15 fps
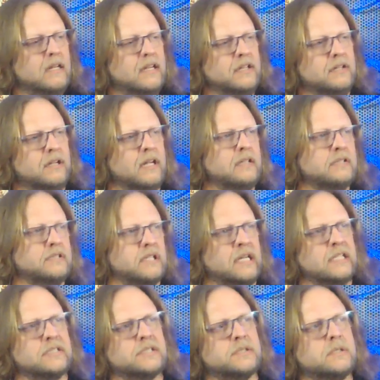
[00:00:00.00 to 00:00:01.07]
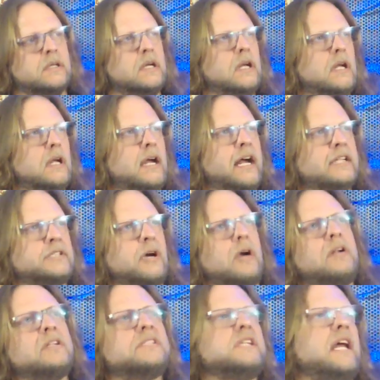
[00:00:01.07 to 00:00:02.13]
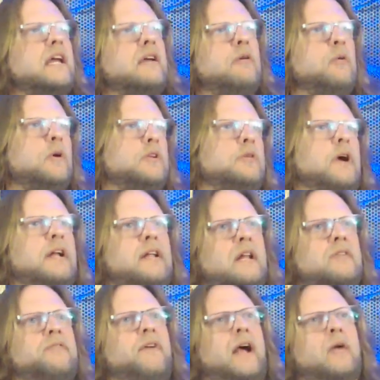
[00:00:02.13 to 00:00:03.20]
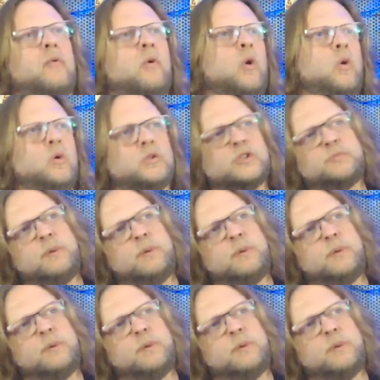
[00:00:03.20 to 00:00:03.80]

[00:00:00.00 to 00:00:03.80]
it's hard to say you want to identify roles,